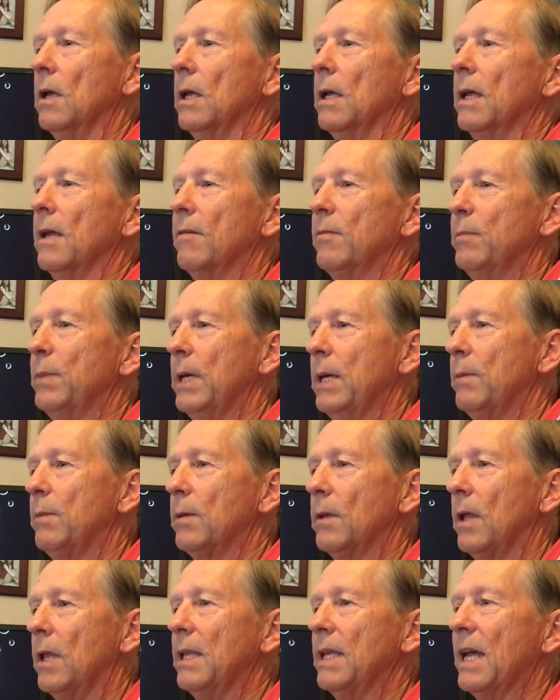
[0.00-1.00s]
If
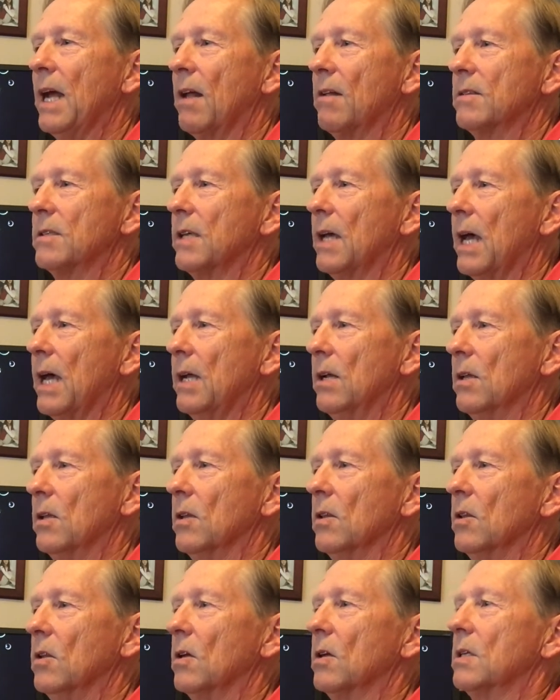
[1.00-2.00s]
people on the outside
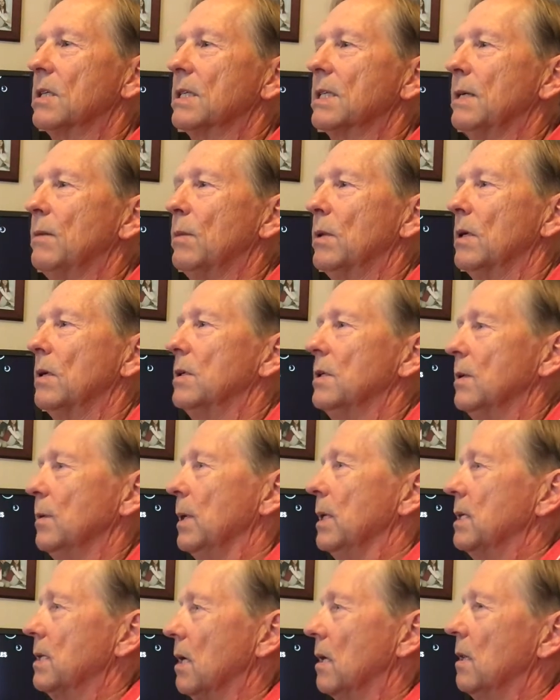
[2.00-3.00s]
look similar to
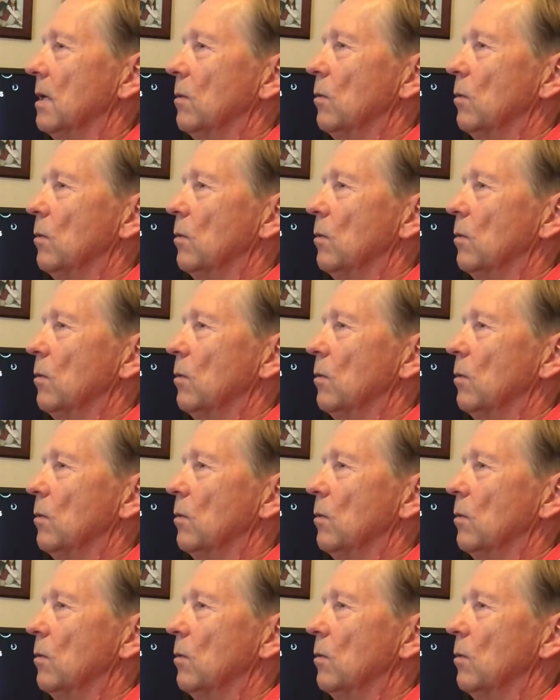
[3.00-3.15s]
each other,